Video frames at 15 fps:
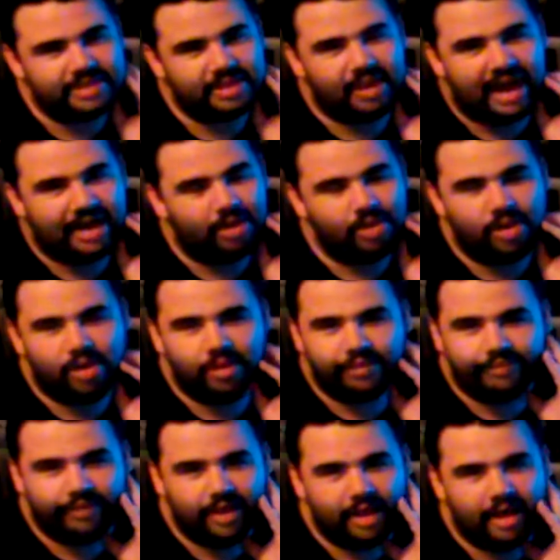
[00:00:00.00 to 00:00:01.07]
So I don't know
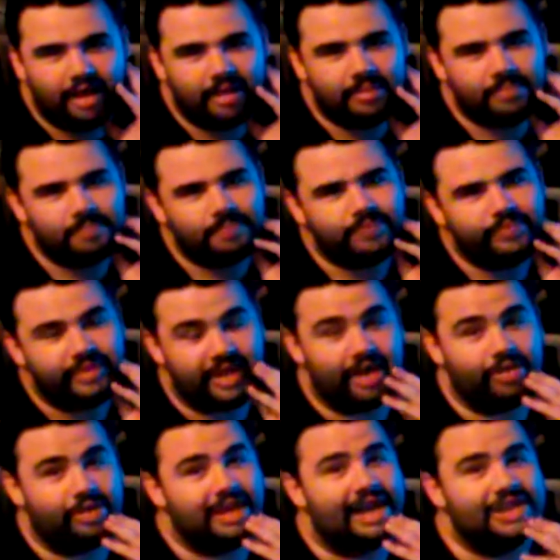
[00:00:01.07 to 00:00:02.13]
if the
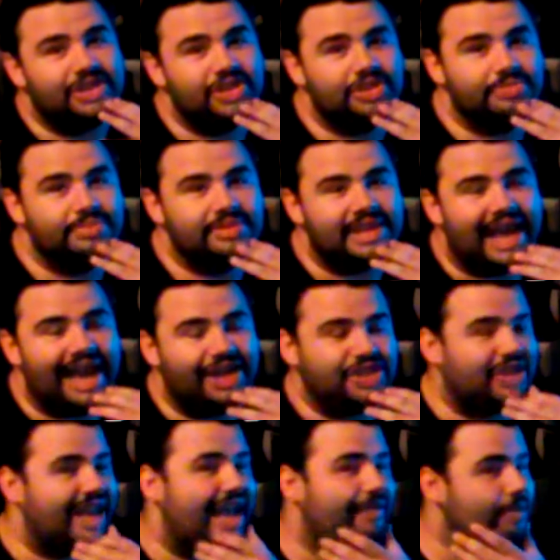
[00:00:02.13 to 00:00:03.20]
other costumes
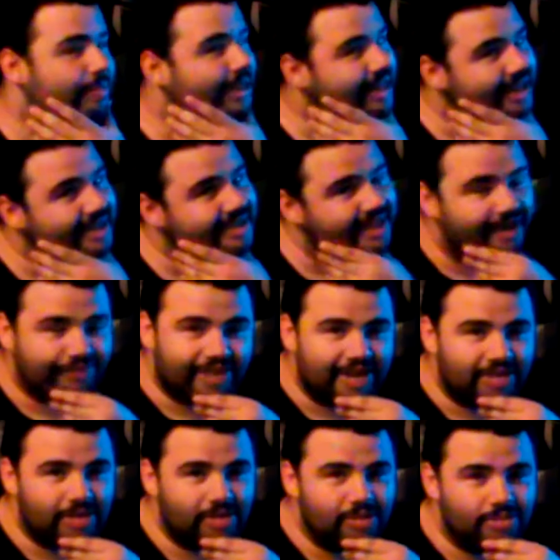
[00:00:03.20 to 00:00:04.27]
actually have abilities. If they
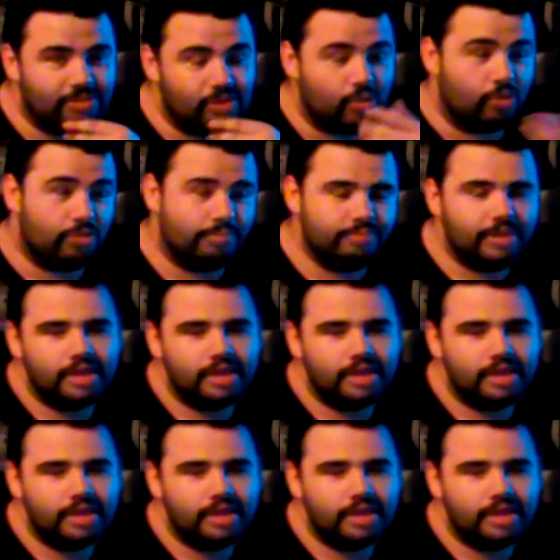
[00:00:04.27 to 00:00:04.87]
do, cool.